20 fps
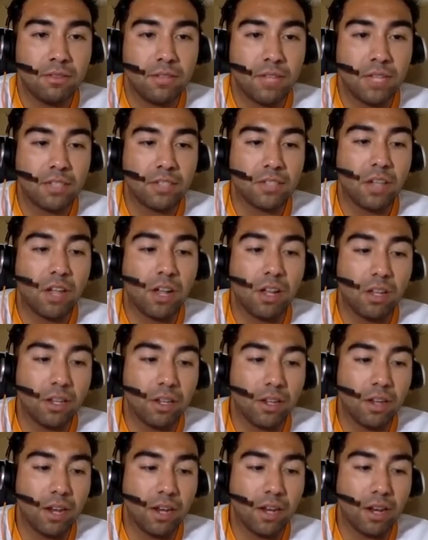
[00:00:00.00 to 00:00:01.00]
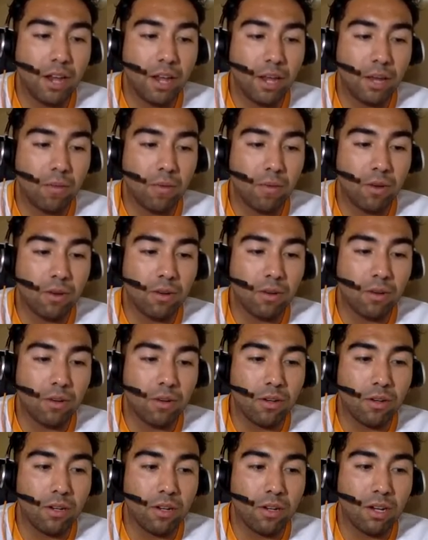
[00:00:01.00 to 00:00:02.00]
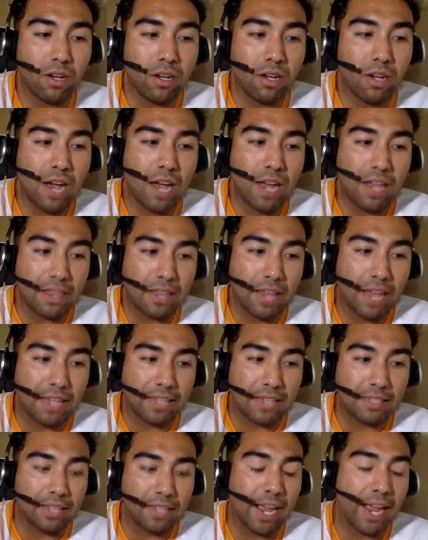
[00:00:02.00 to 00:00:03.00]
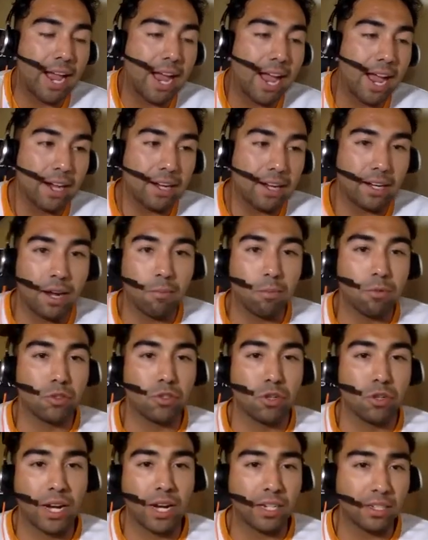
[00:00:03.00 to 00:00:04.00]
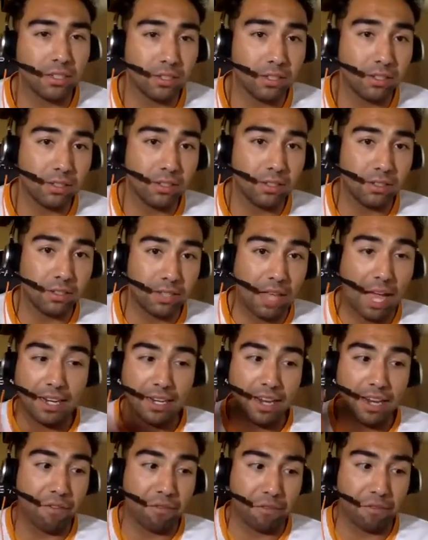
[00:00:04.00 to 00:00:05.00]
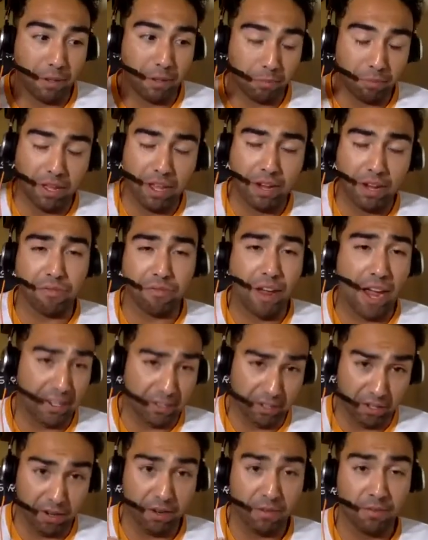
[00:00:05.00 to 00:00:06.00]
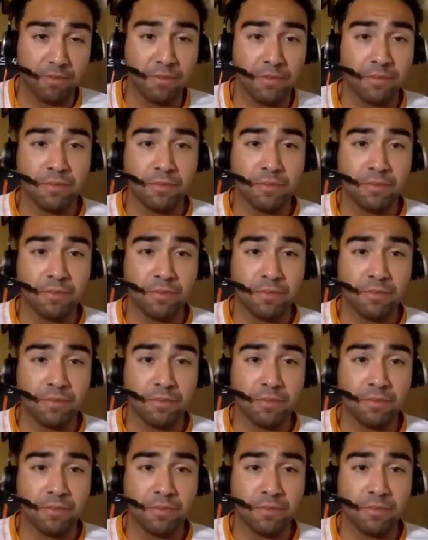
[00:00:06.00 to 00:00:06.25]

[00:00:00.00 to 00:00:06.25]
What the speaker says: That's solid. And like I say I had a couple drinks. That definitely played a factor.